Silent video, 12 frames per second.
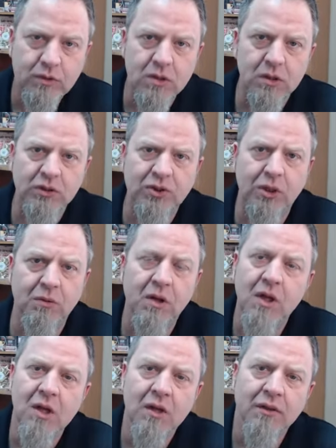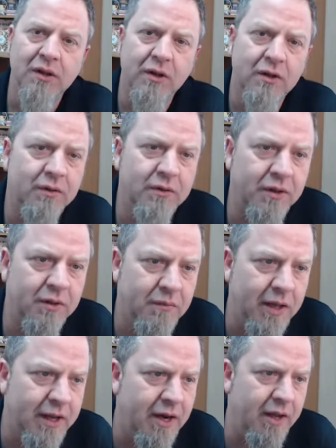So the the
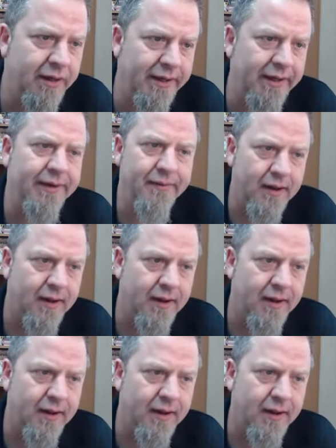and again,